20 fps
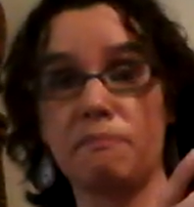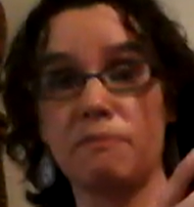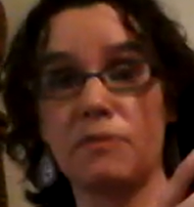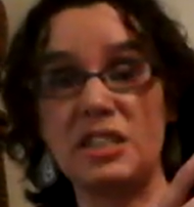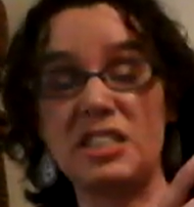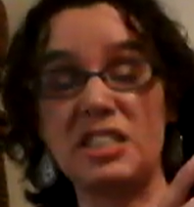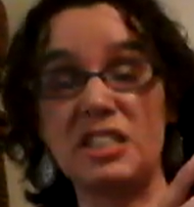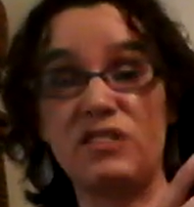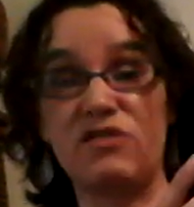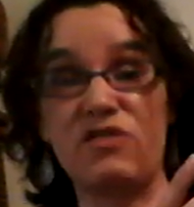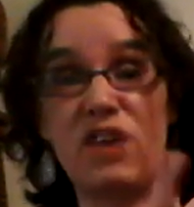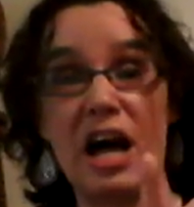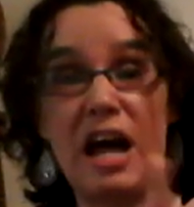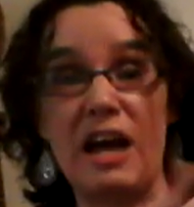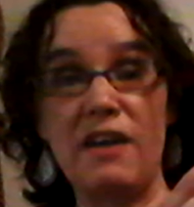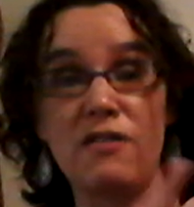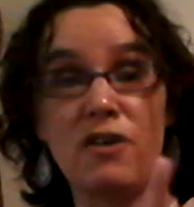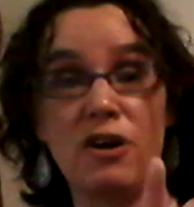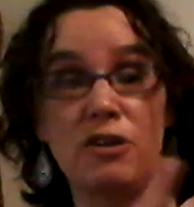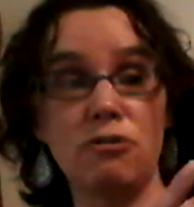This is
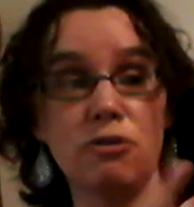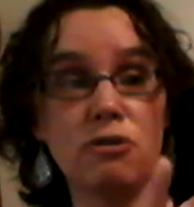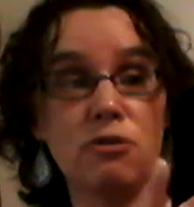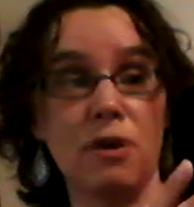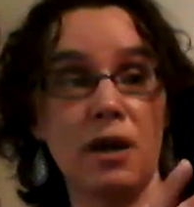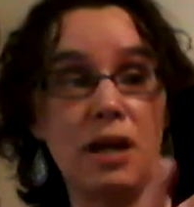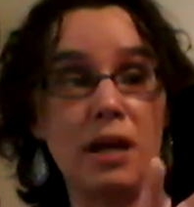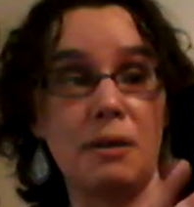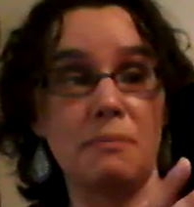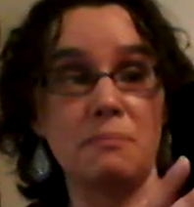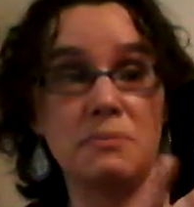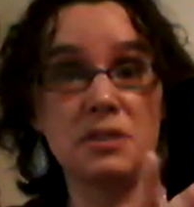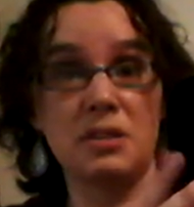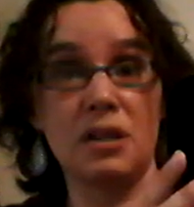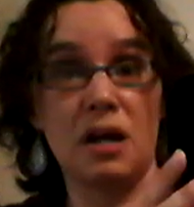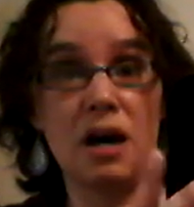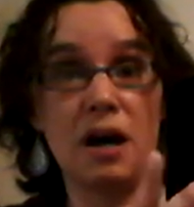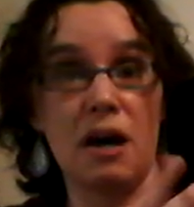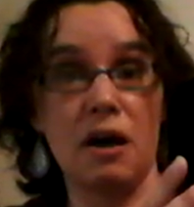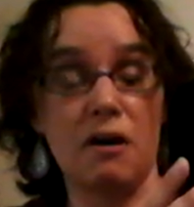500 grams
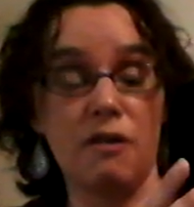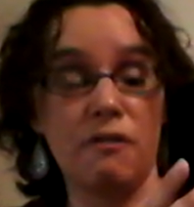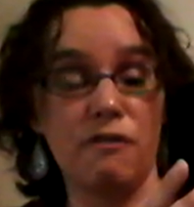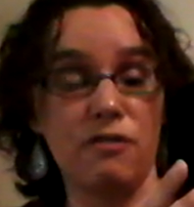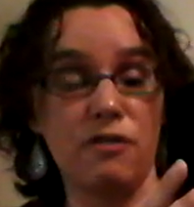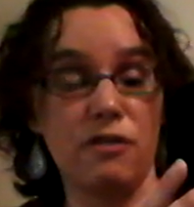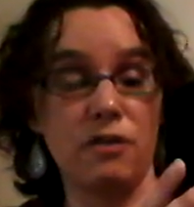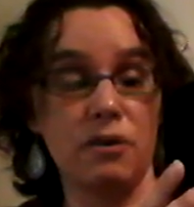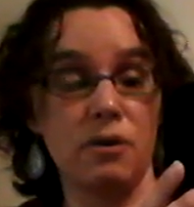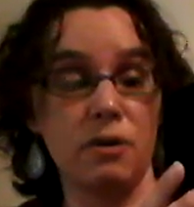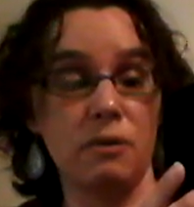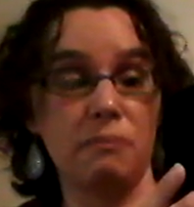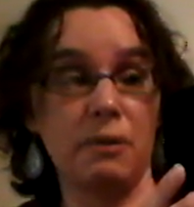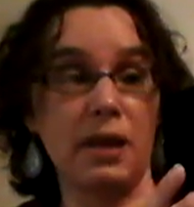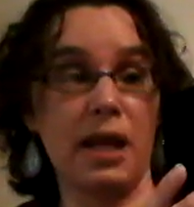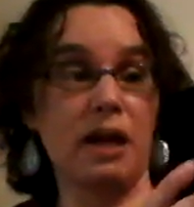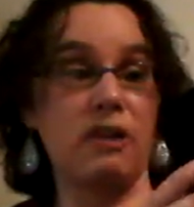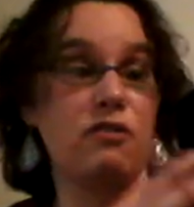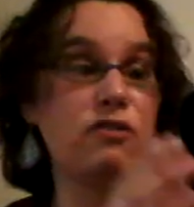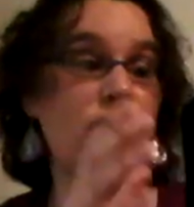of
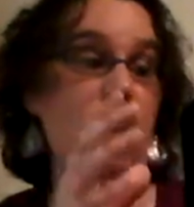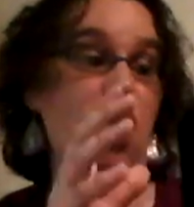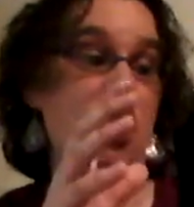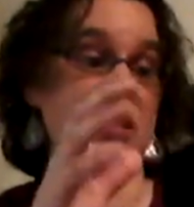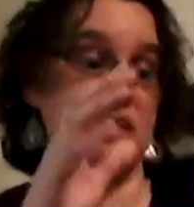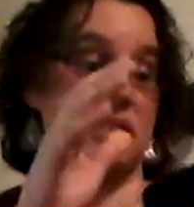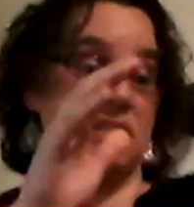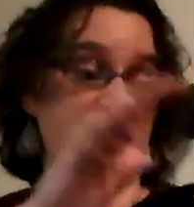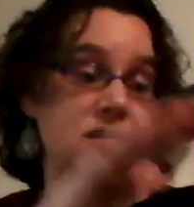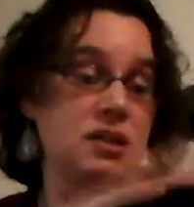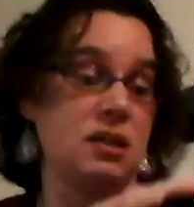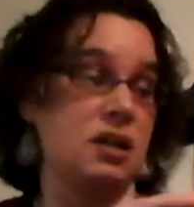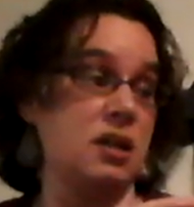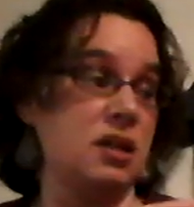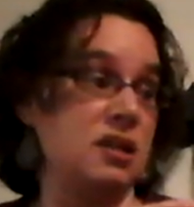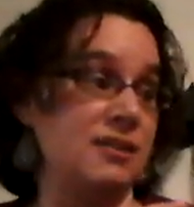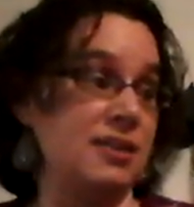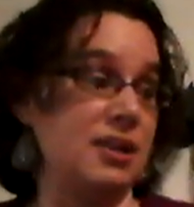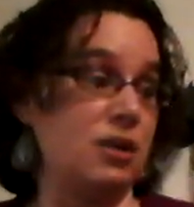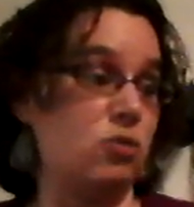black floss.
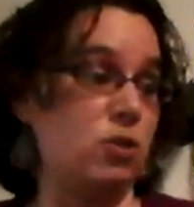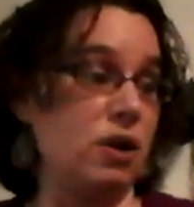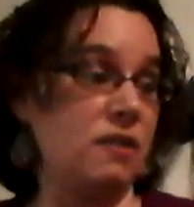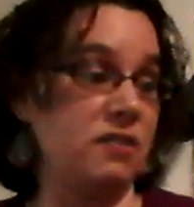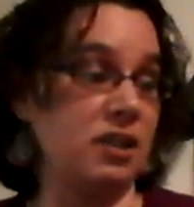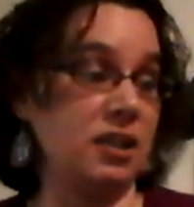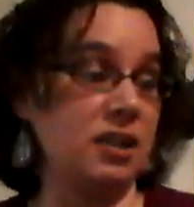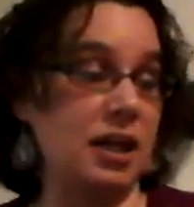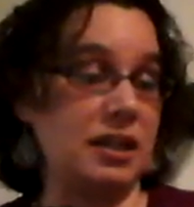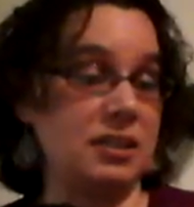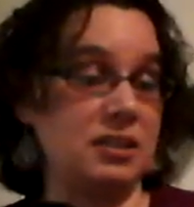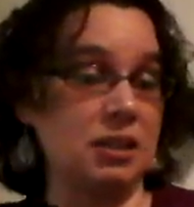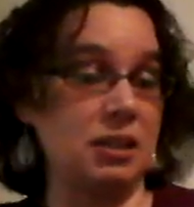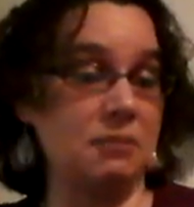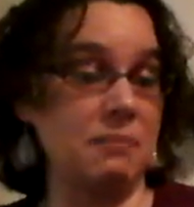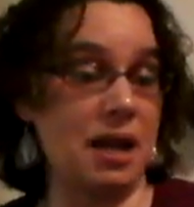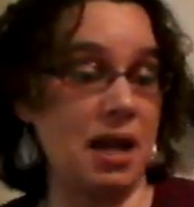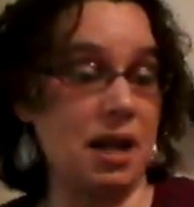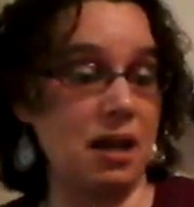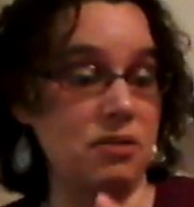The equivalent, I did the
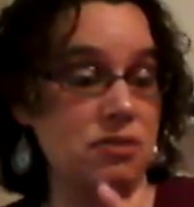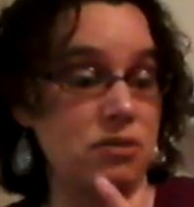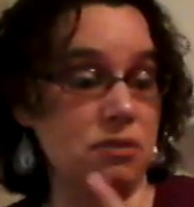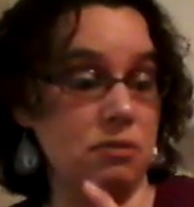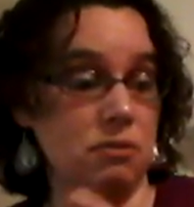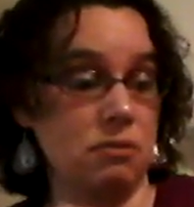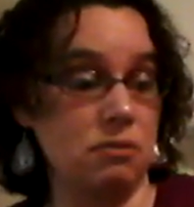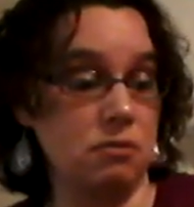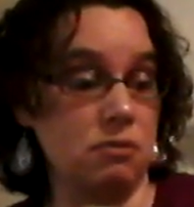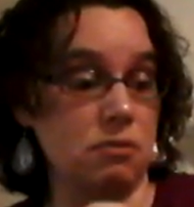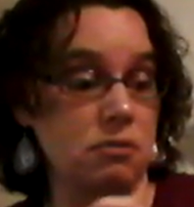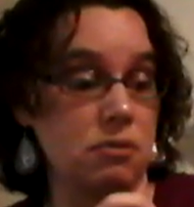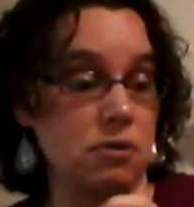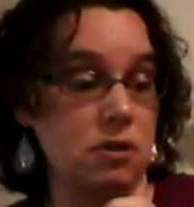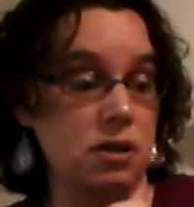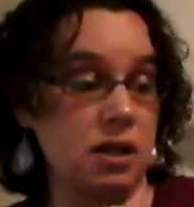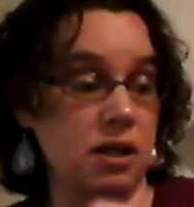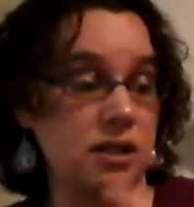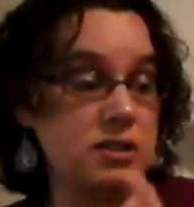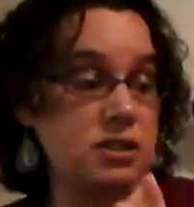math,
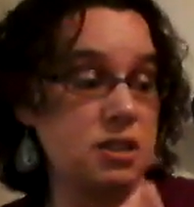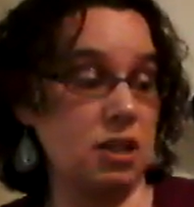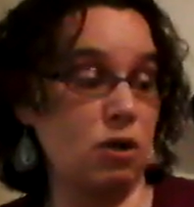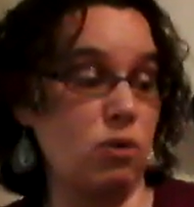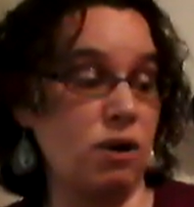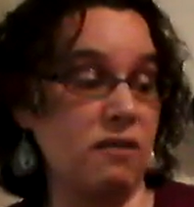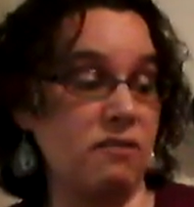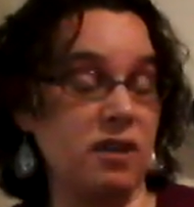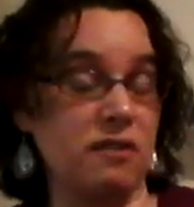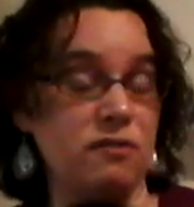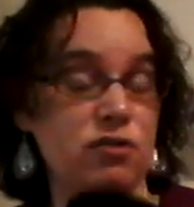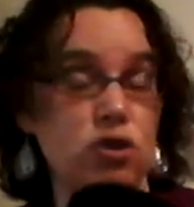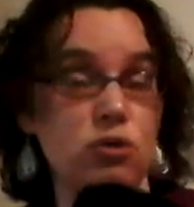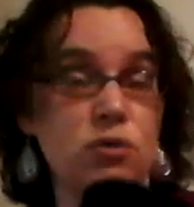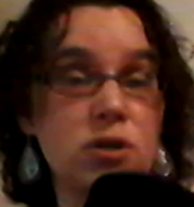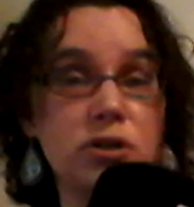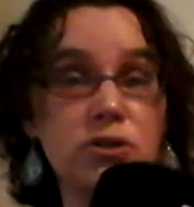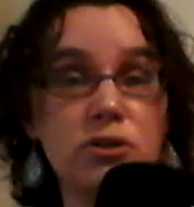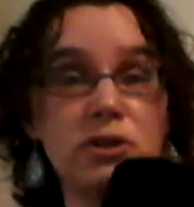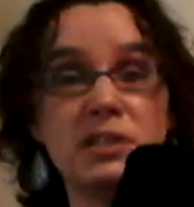it's the equivalent of
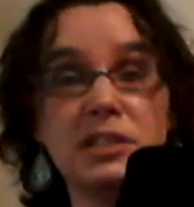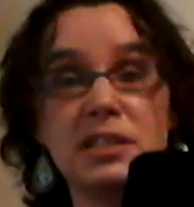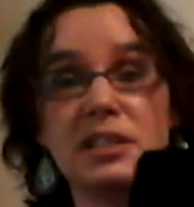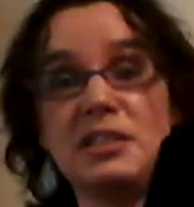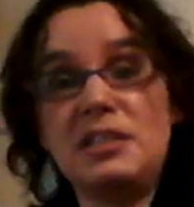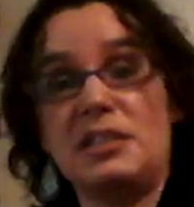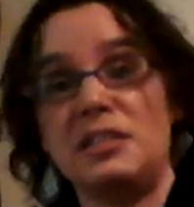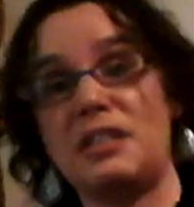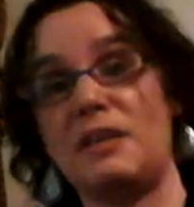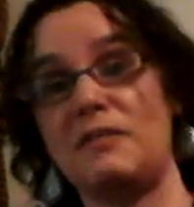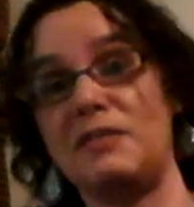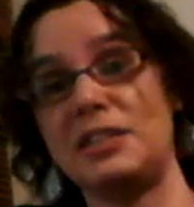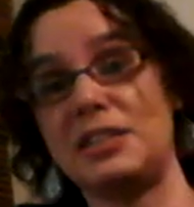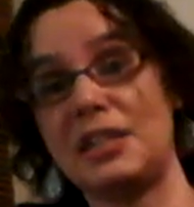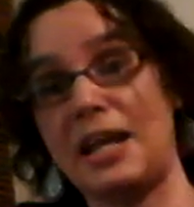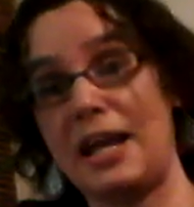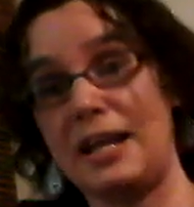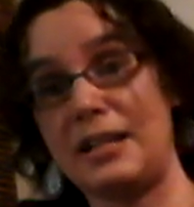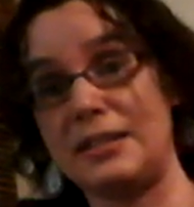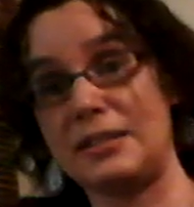267
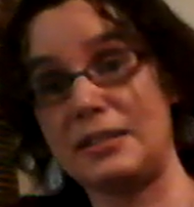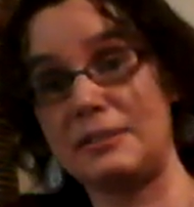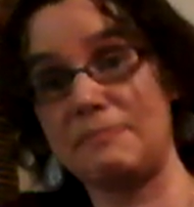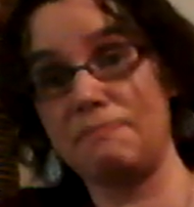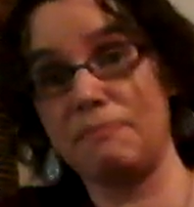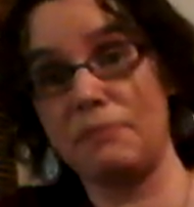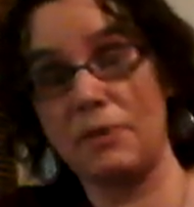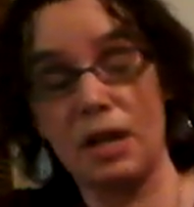skeins.